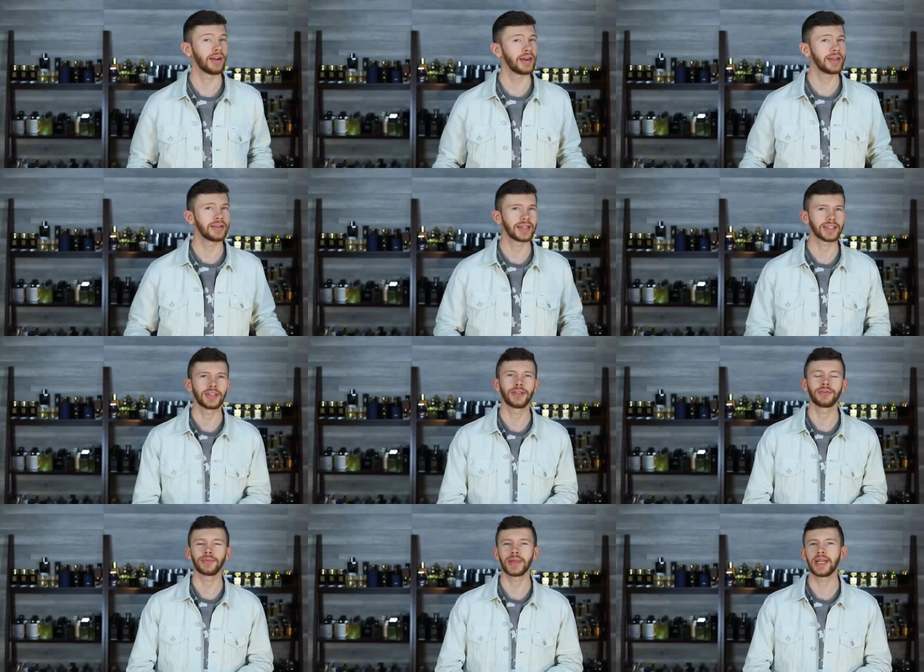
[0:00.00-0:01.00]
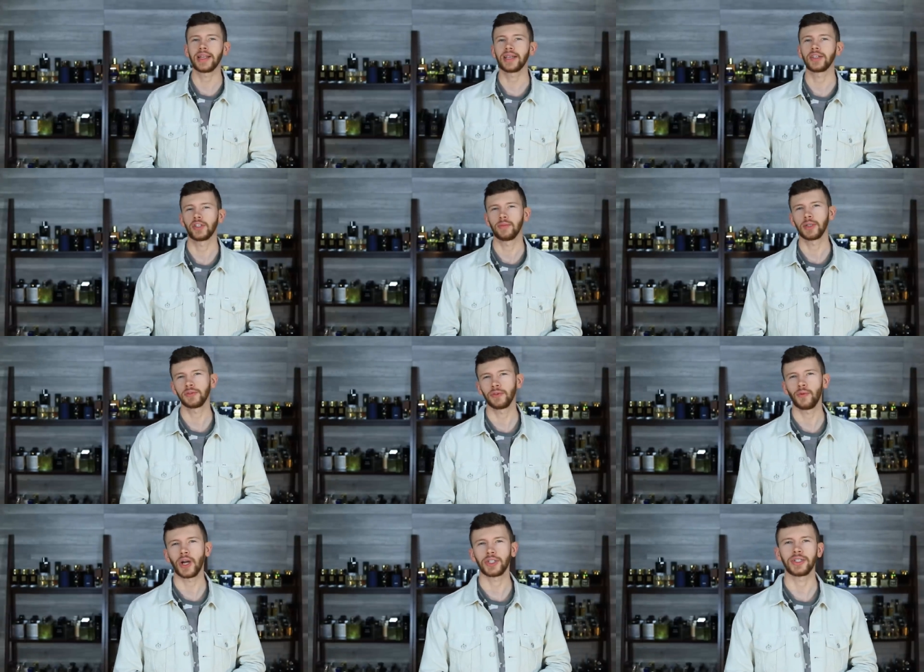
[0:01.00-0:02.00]
Alrighty, that's going to do it for me. Thank you so much for
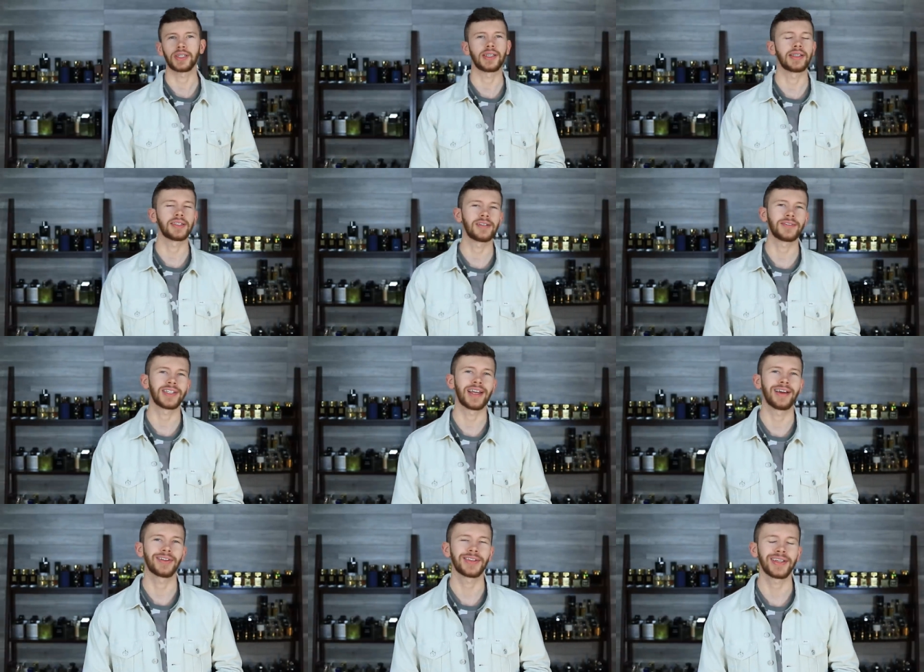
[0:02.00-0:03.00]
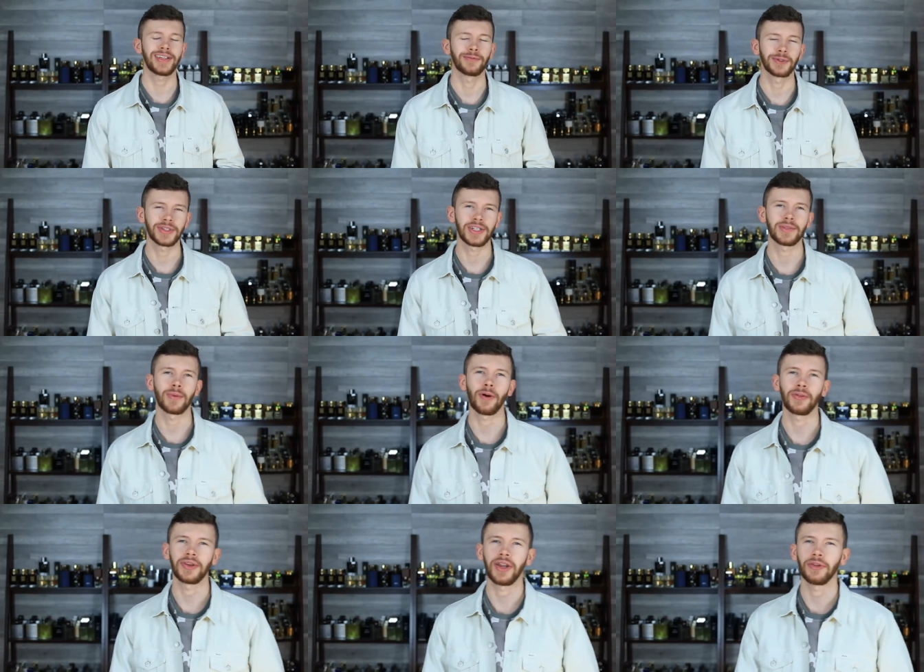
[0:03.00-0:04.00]
watching. Stay safe, stay healthy, and we'll see you tomorrow
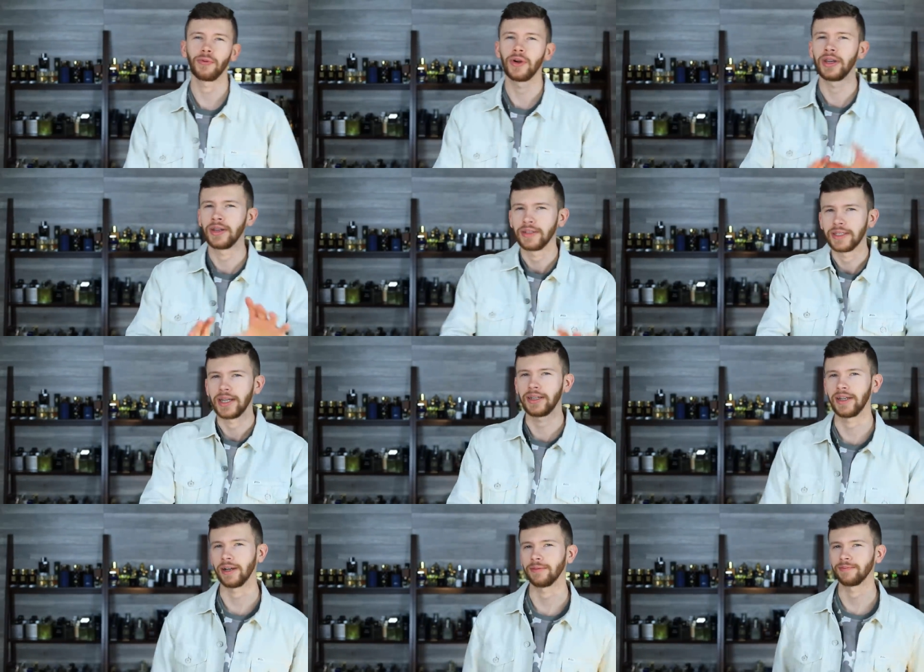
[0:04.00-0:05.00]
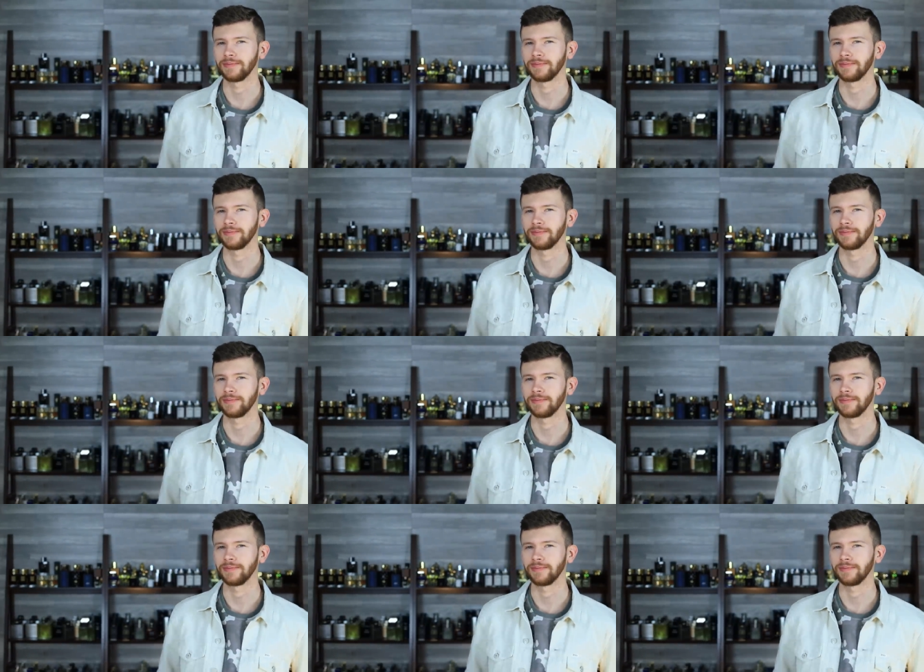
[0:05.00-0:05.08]
with another one. Take care.